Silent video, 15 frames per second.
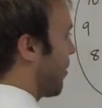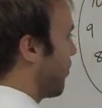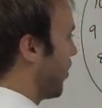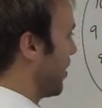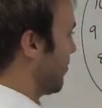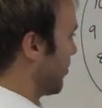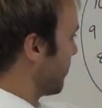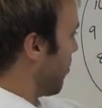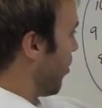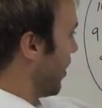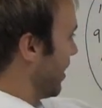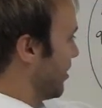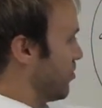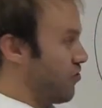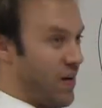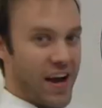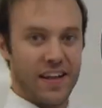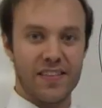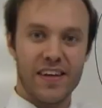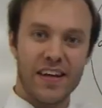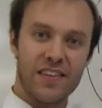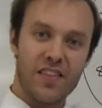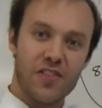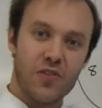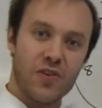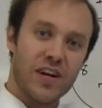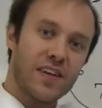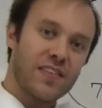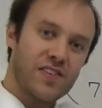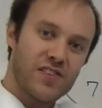from when it was pointing directly at the
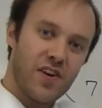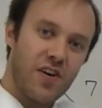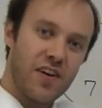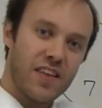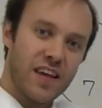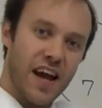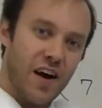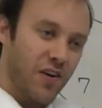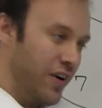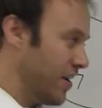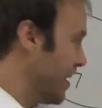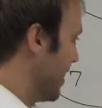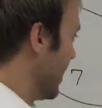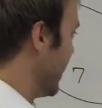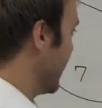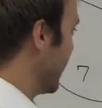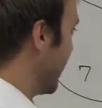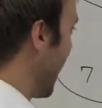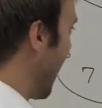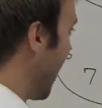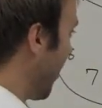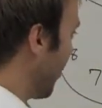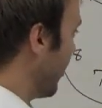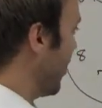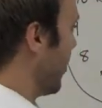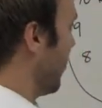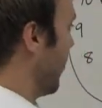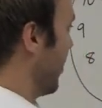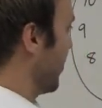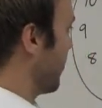three at the start of the hour to now
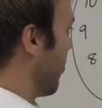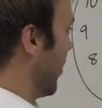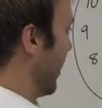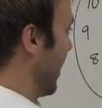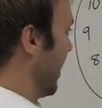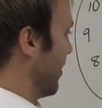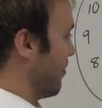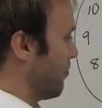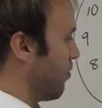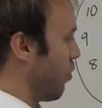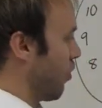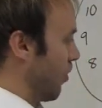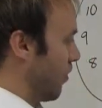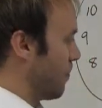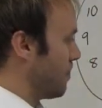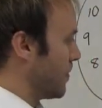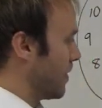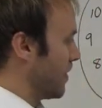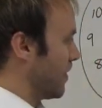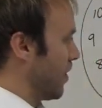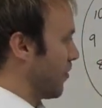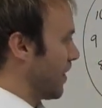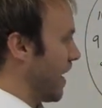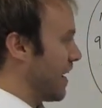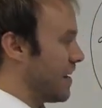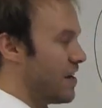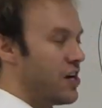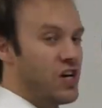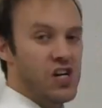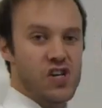when it's pointing at the four,
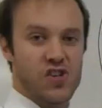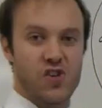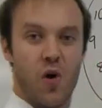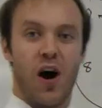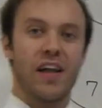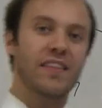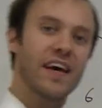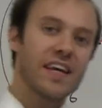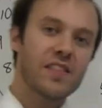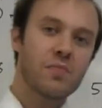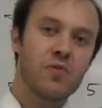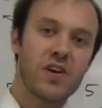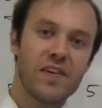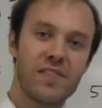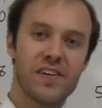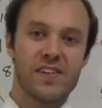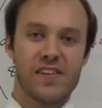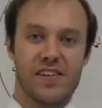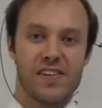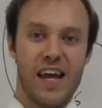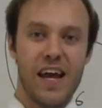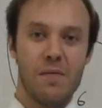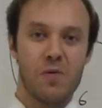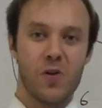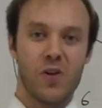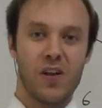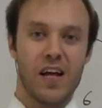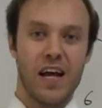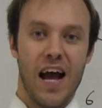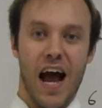okay? So unlike the previous
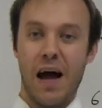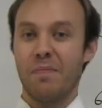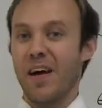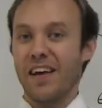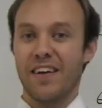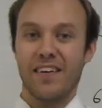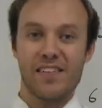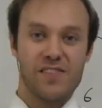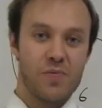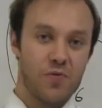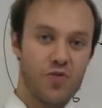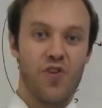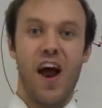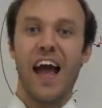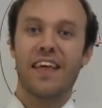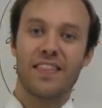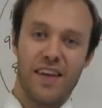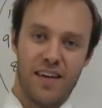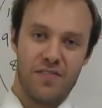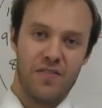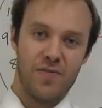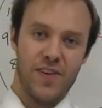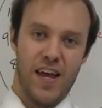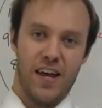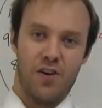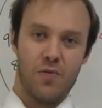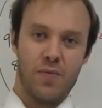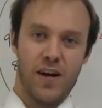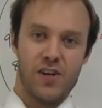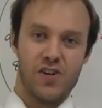example, I'm not going to subtract that from the
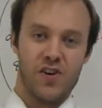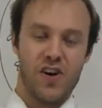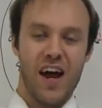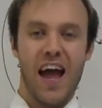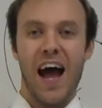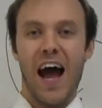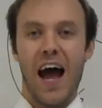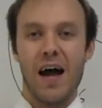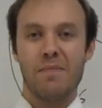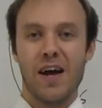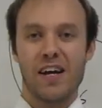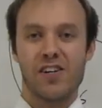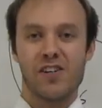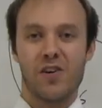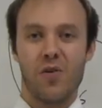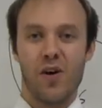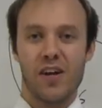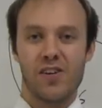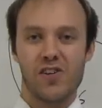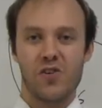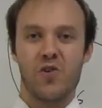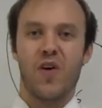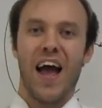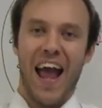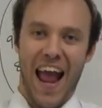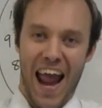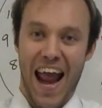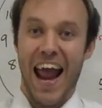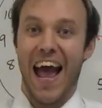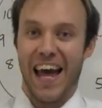angle measure. I'm actually going to
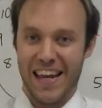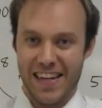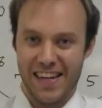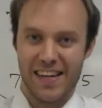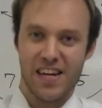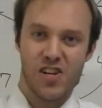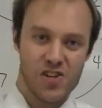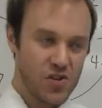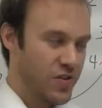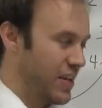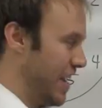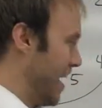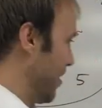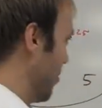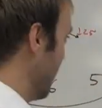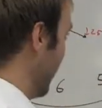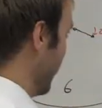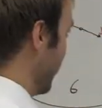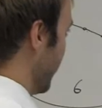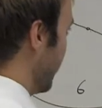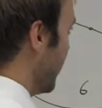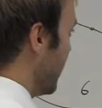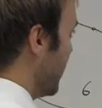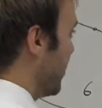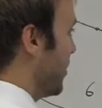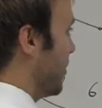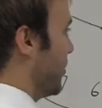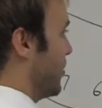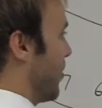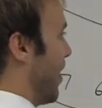add to the angle measure.
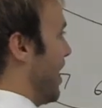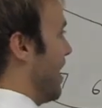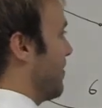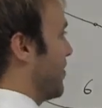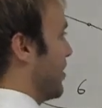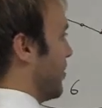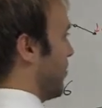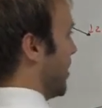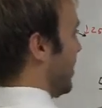So I have the